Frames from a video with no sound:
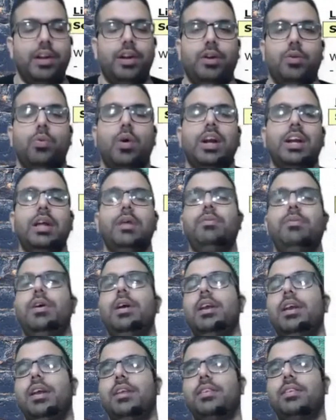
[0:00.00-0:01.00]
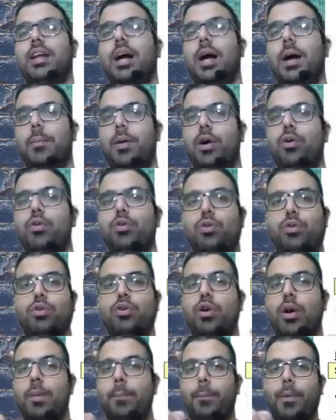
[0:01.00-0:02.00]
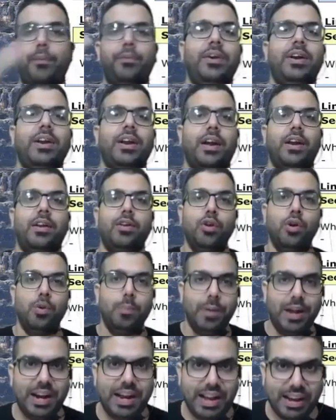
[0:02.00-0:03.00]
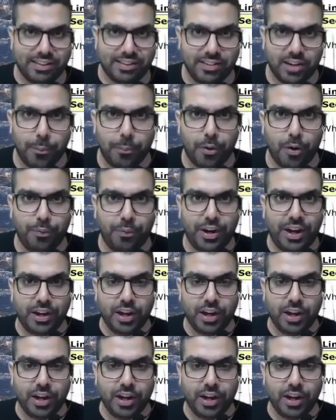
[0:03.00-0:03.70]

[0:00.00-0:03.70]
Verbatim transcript: Whatever is the amount you have profited, you made extra profit,